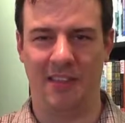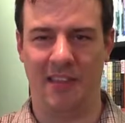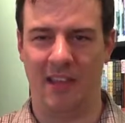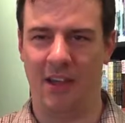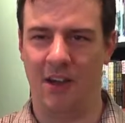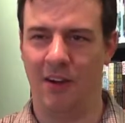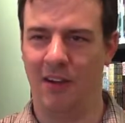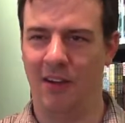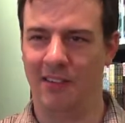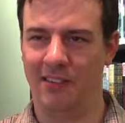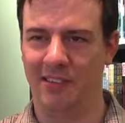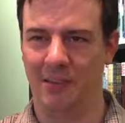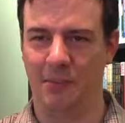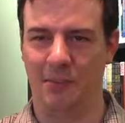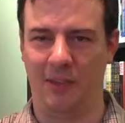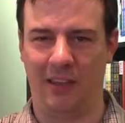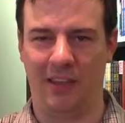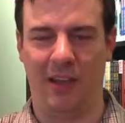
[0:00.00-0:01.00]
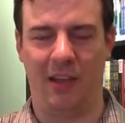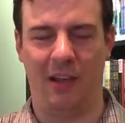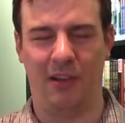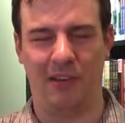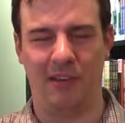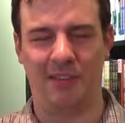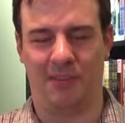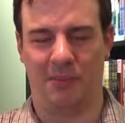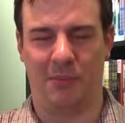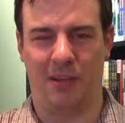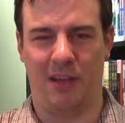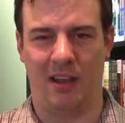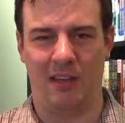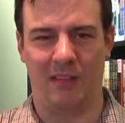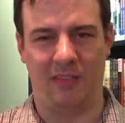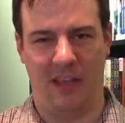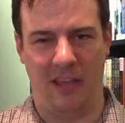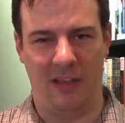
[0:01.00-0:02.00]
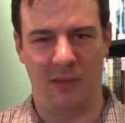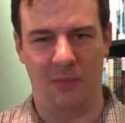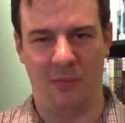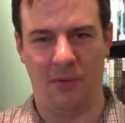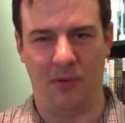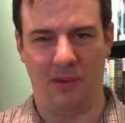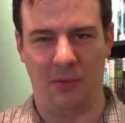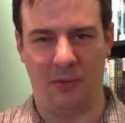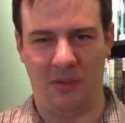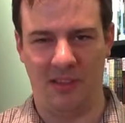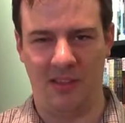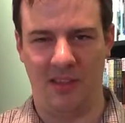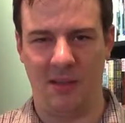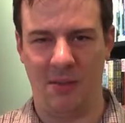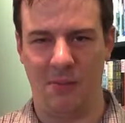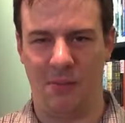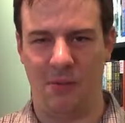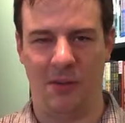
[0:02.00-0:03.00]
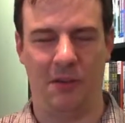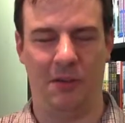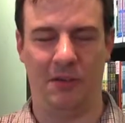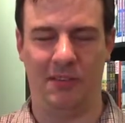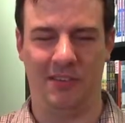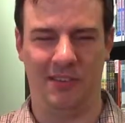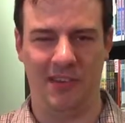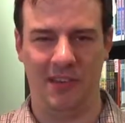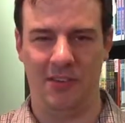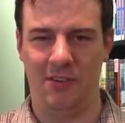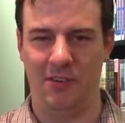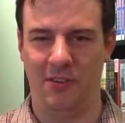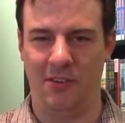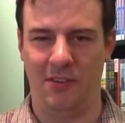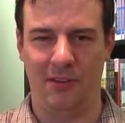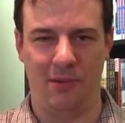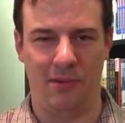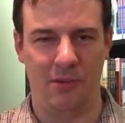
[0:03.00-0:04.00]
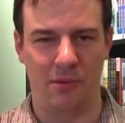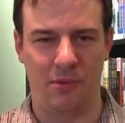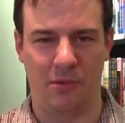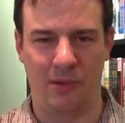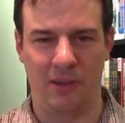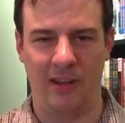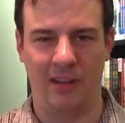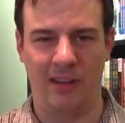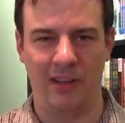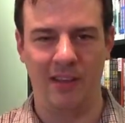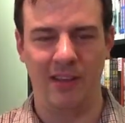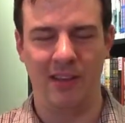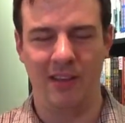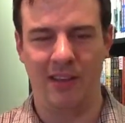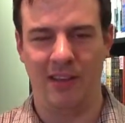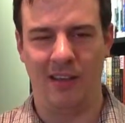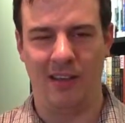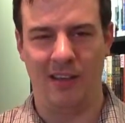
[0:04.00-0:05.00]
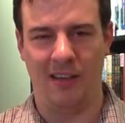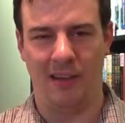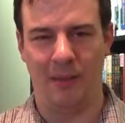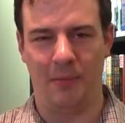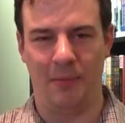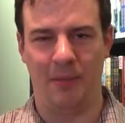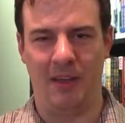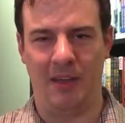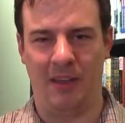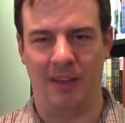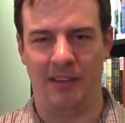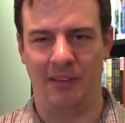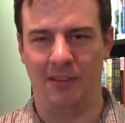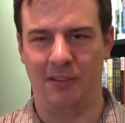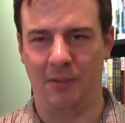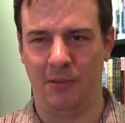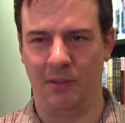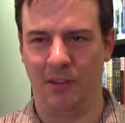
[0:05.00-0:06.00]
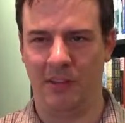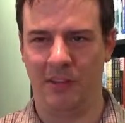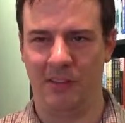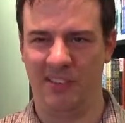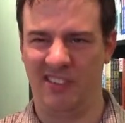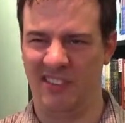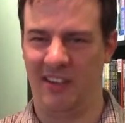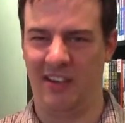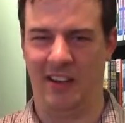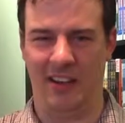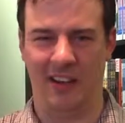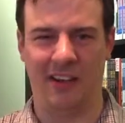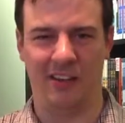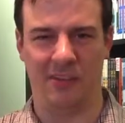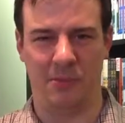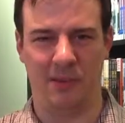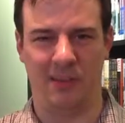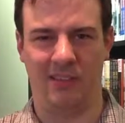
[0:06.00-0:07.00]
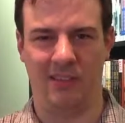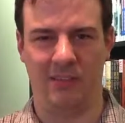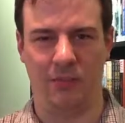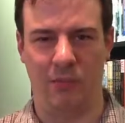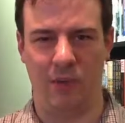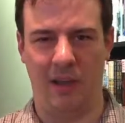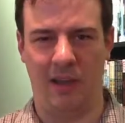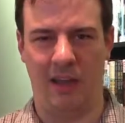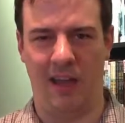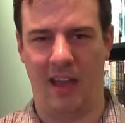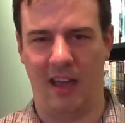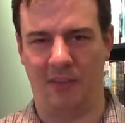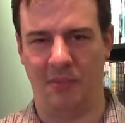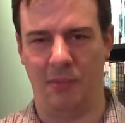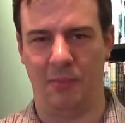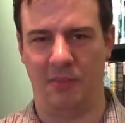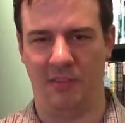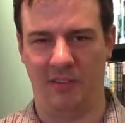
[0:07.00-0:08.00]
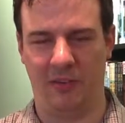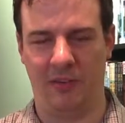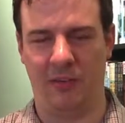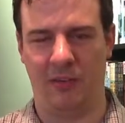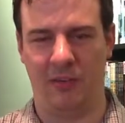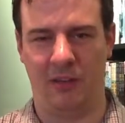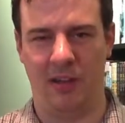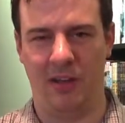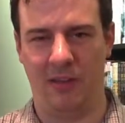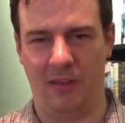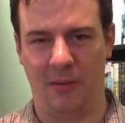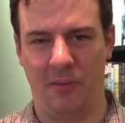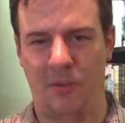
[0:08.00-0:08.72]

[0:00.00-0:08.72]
they all seem to carry some kind of handbook with them, whether it's digital or in print, and really just an inexpensive way to have the material on their